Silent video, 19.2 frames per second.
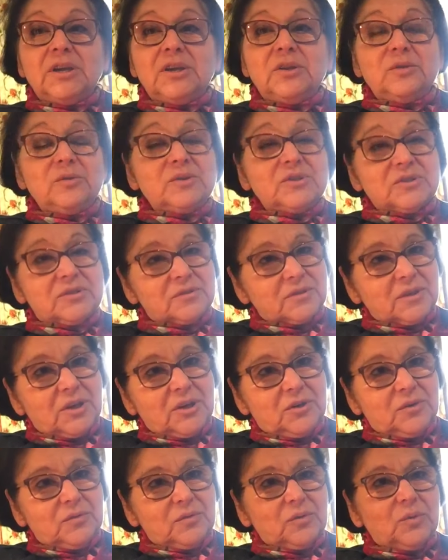you just
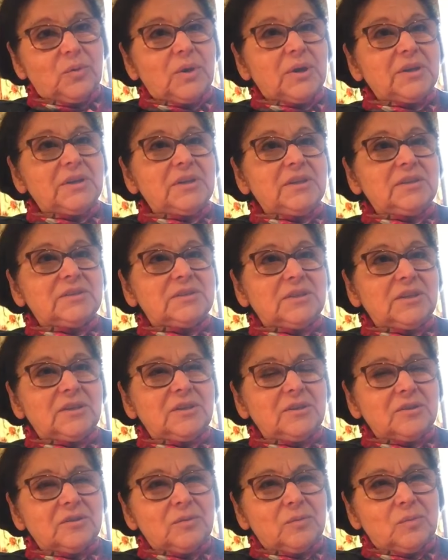kind of quietly say,
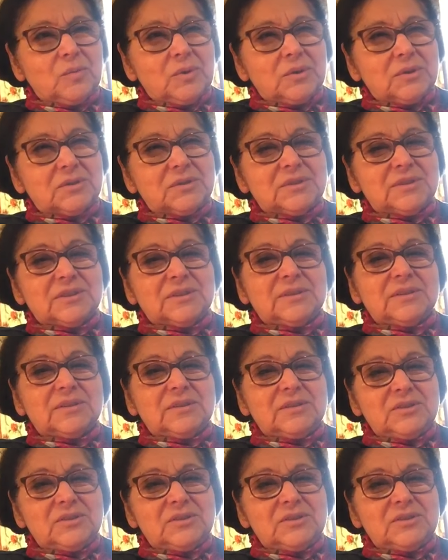you know what,